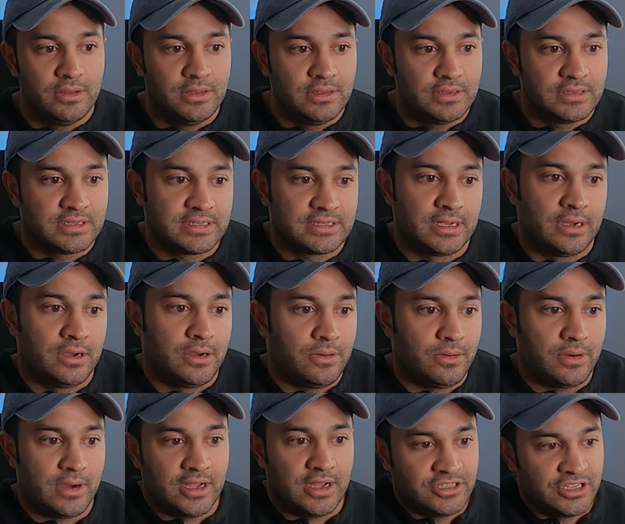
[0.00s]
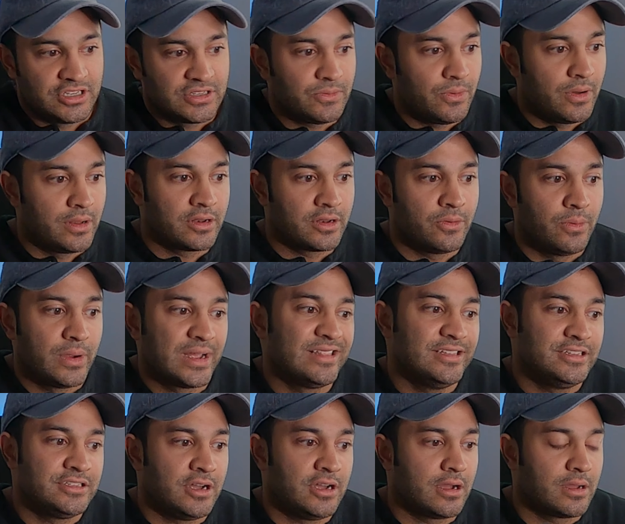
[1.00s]
So I just want to
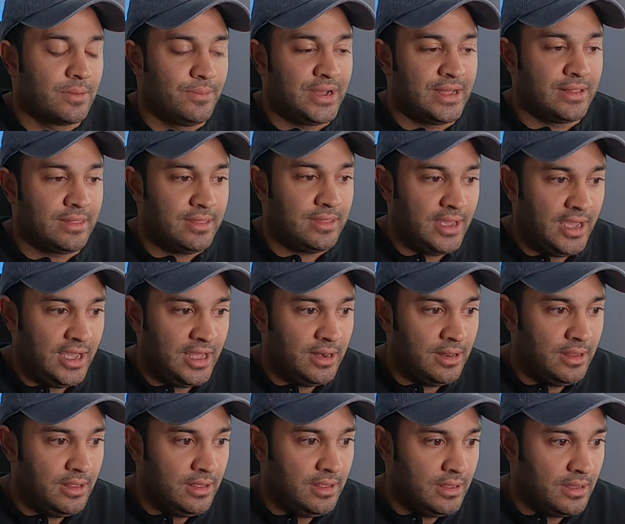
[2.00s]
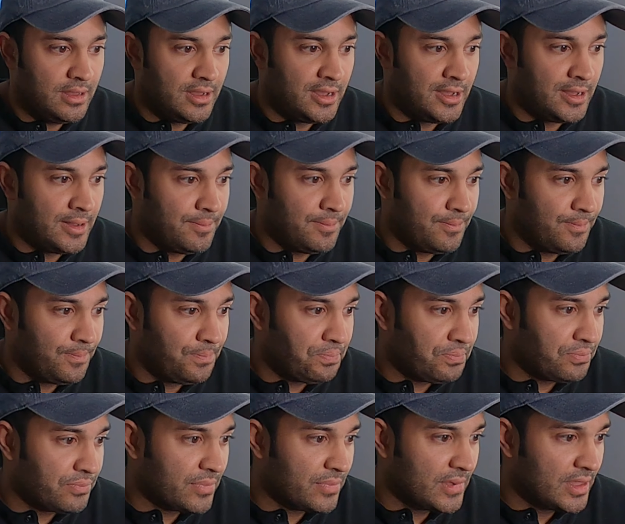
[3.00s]
quickly talk about that.
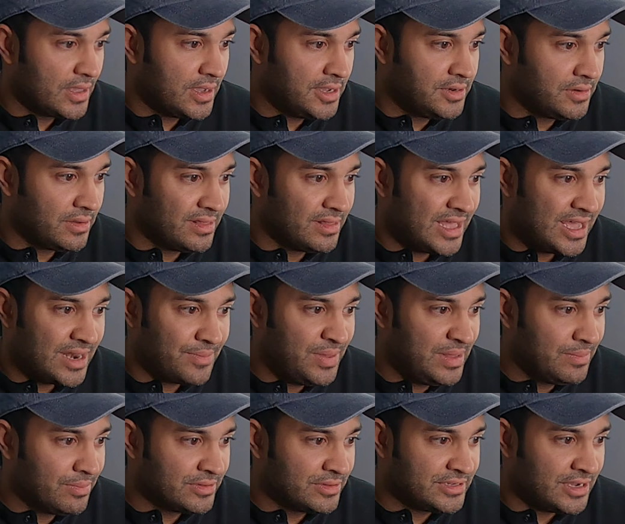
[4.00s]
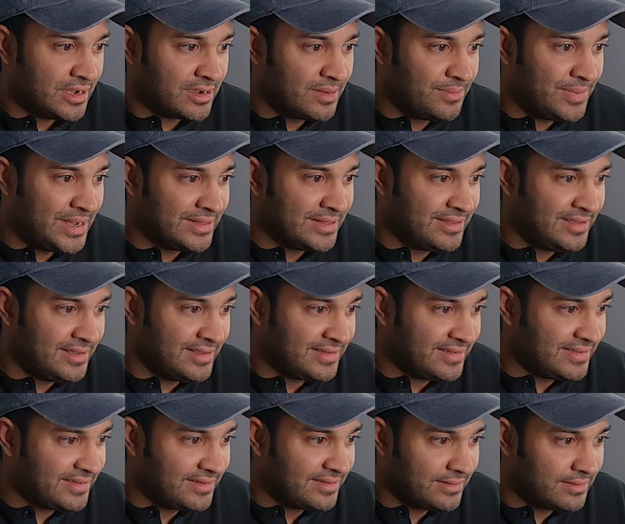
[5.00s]
I know a lot of people talk about
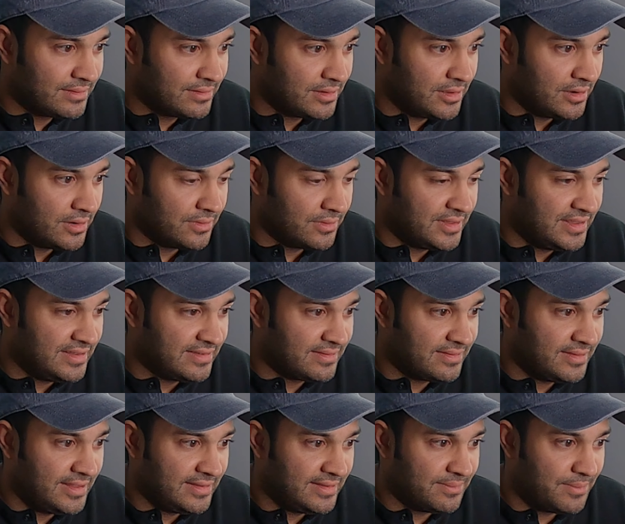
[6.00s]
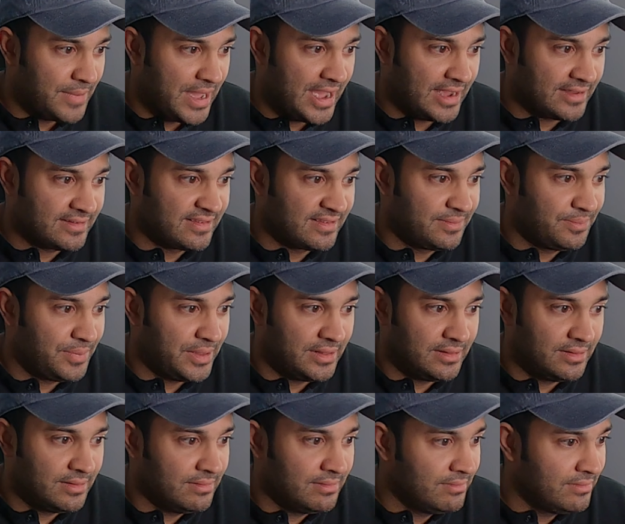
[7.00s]
this, you know, these max
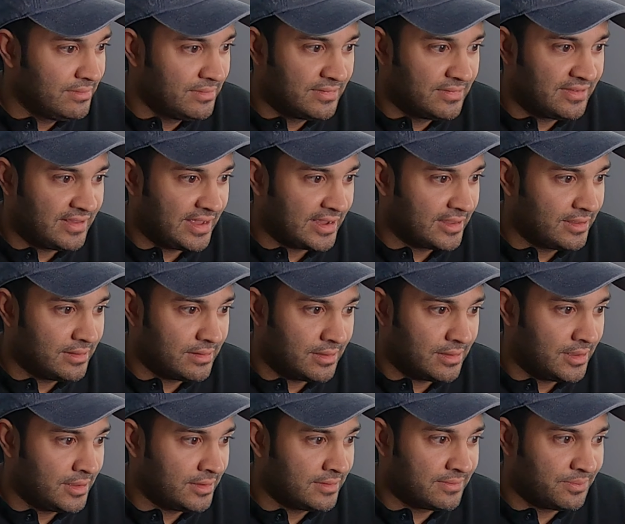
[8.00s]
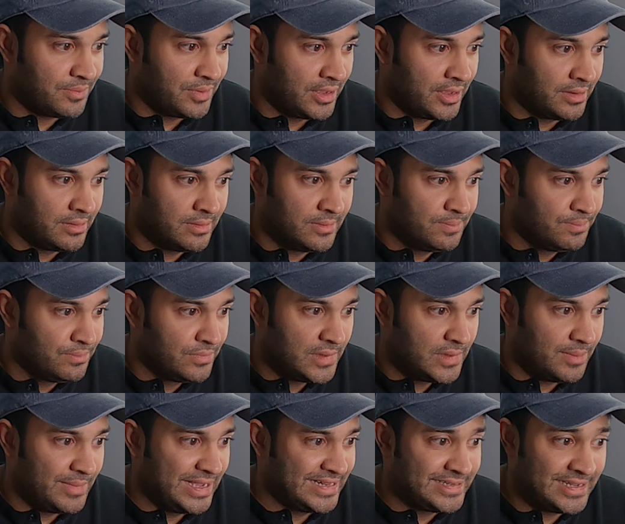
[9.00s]
spin second things, but
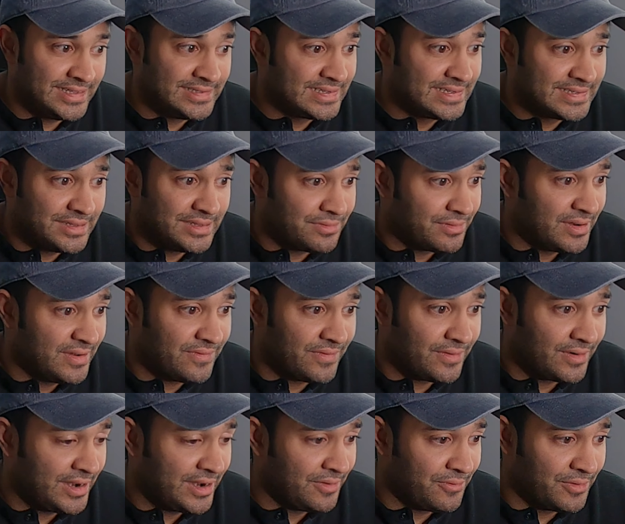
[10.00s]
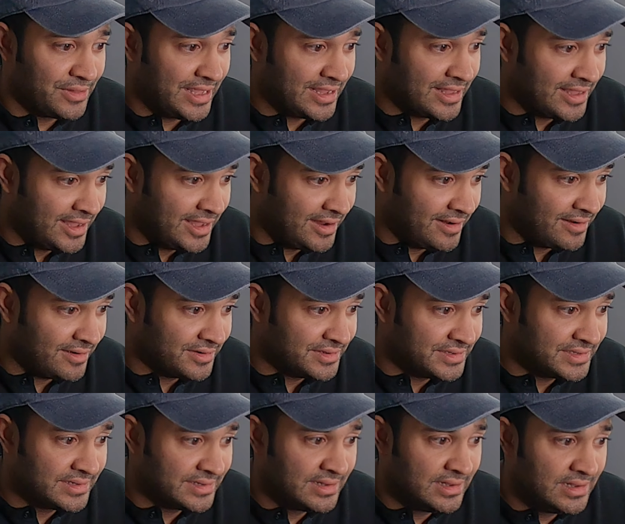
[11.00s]
I'm at 1063 for anyone that
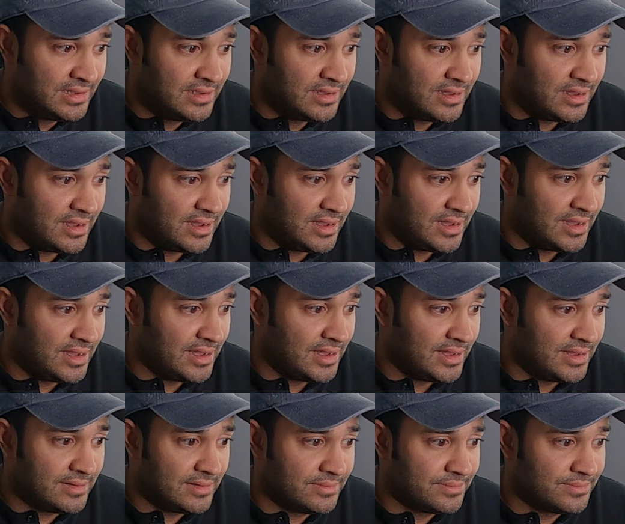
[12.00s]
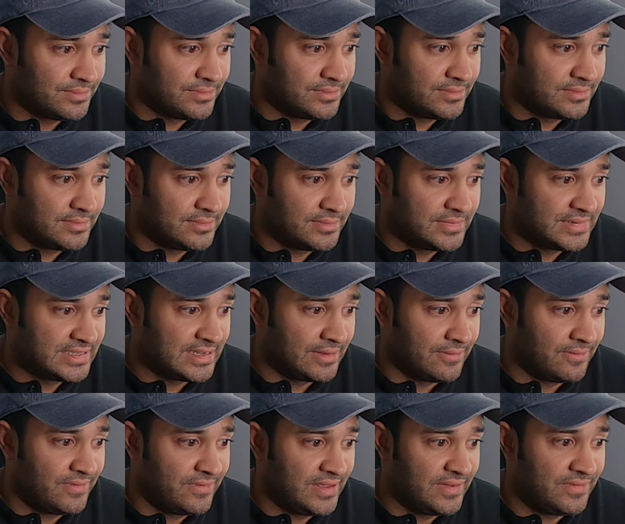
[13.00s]
cares.
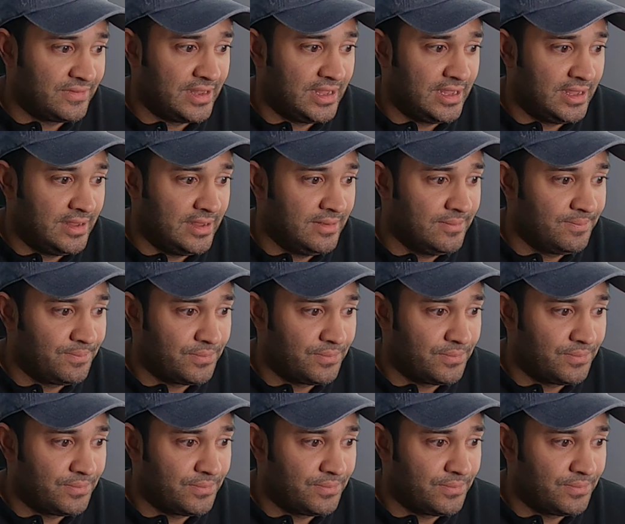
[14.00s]
750,